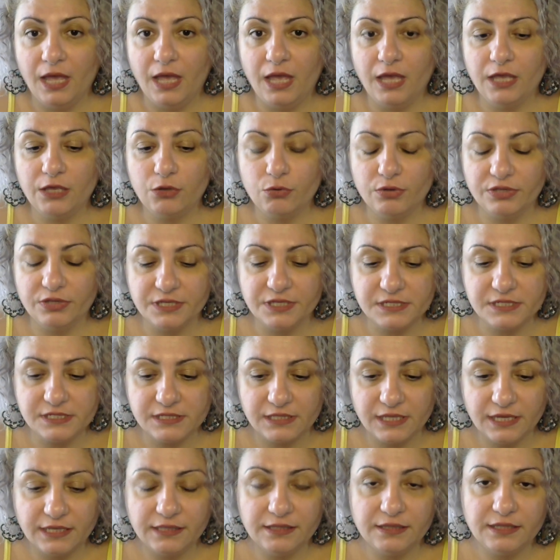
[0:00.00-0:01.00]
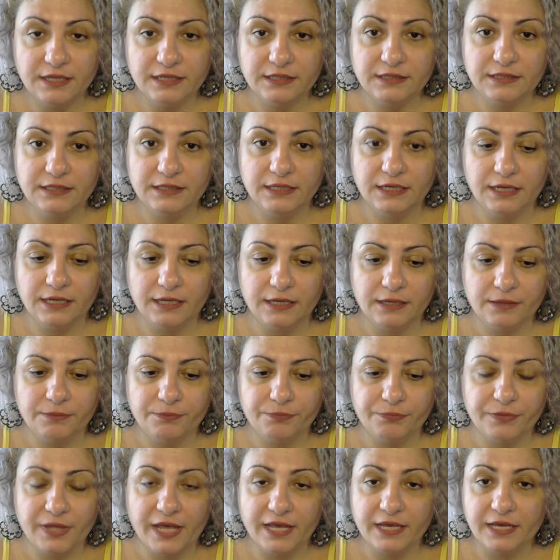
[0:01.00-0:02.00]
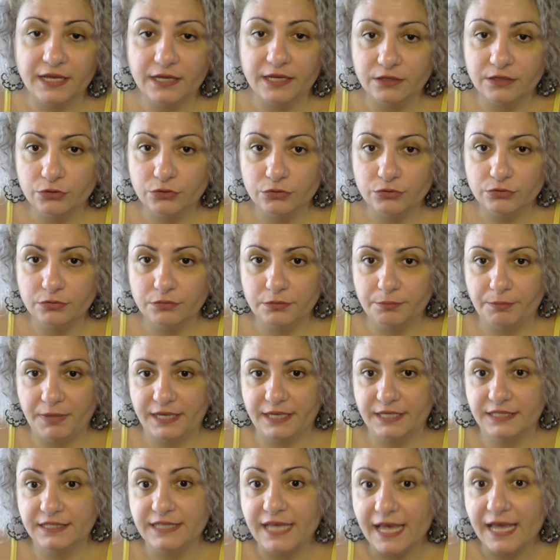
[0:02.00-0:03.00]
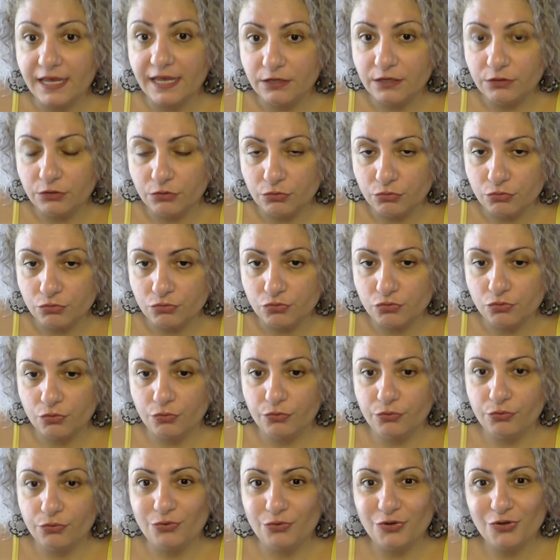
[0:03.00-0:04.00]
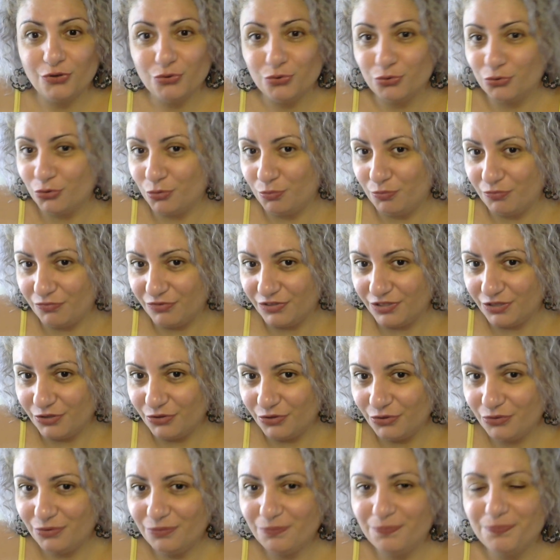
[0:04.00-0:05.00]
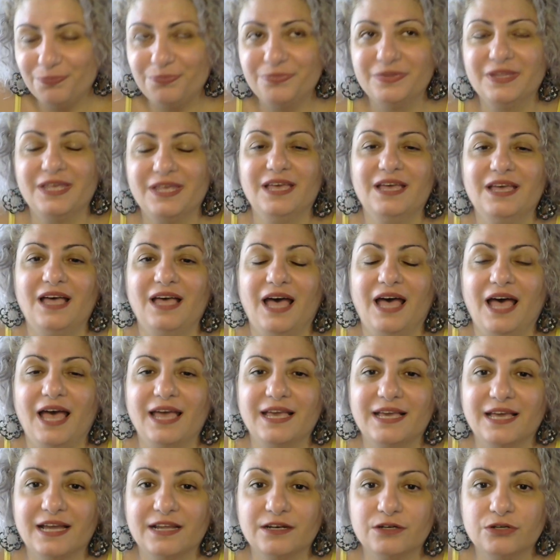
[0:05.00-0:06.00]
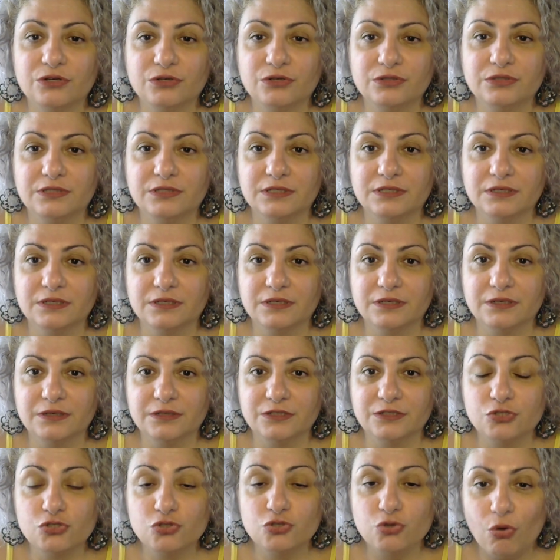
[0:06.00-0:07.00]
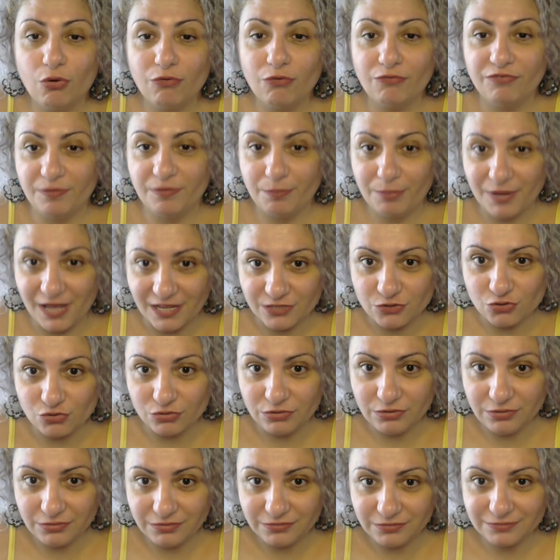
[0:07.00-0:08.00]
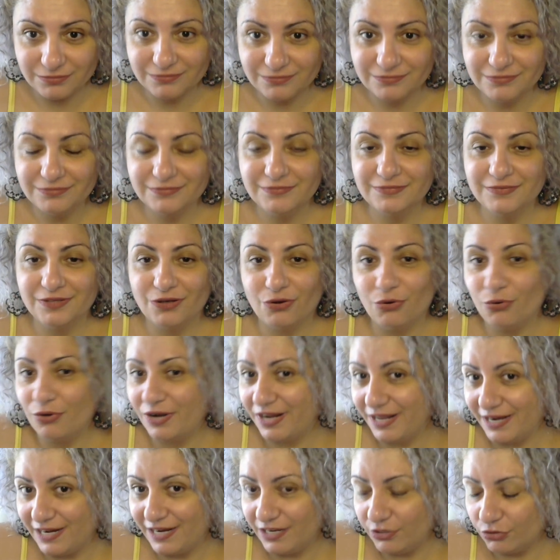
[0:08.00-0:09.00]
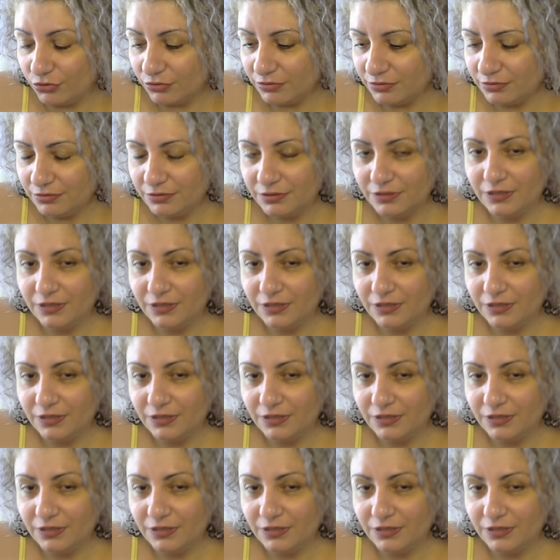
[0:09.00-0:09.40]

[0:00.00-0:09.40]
You understand that I cannot make a diagnosis through a YouTube video. I cannot solve a puzzle or a riddle,